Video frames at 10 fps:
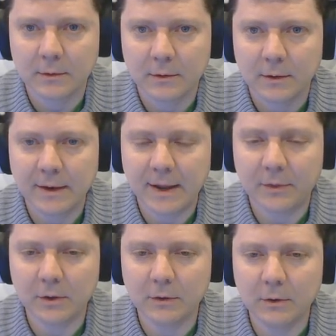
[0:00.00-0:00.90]
Now,
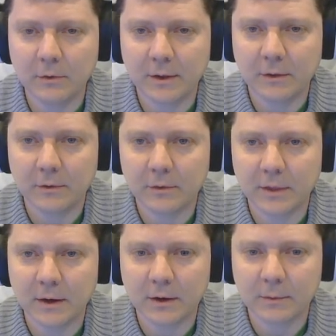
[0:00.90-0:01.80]
the good news is
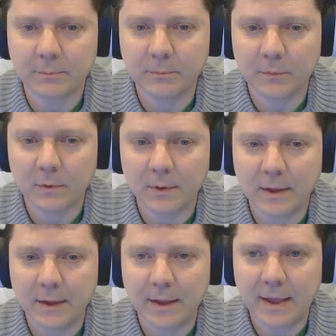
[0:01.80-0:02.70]
their
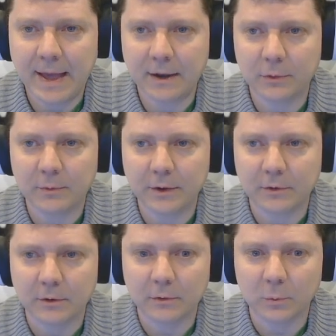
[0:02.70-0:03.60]
added
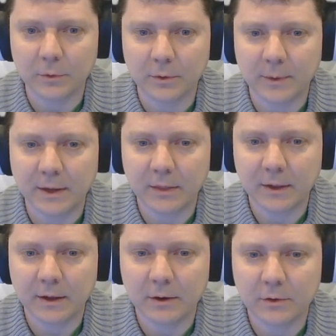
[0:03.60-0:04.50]
thrusters won't do anything here.